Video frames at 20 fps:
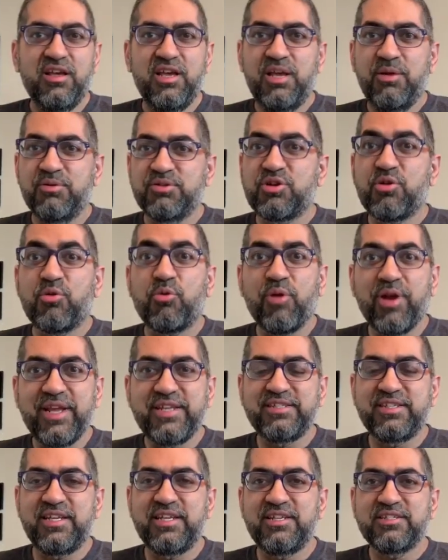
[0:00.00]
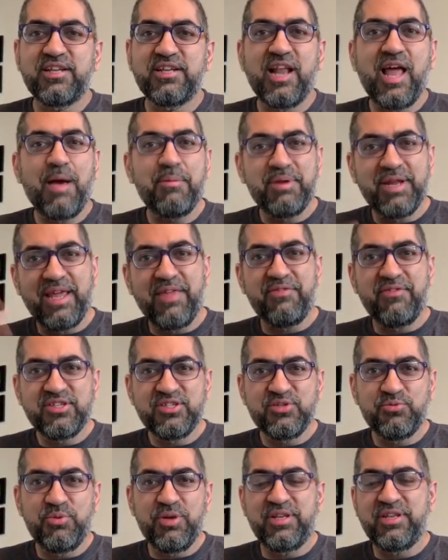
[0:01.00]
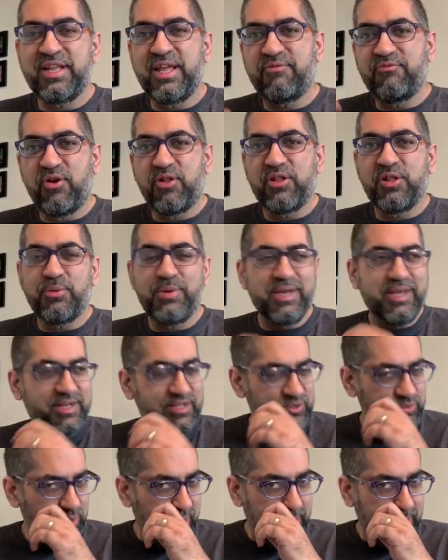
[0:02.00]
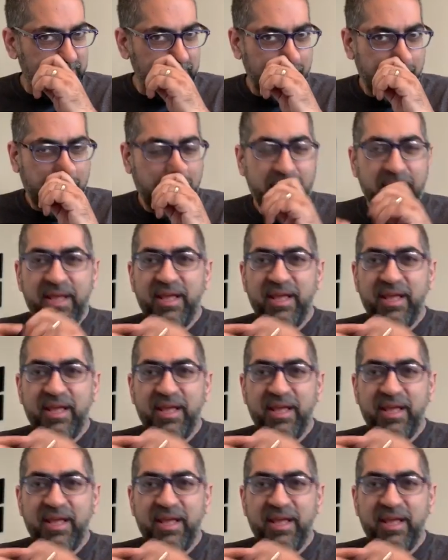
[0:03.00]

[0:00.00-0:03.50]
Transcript: It was crazy, and it's going to happen again this week and that following weekend as well.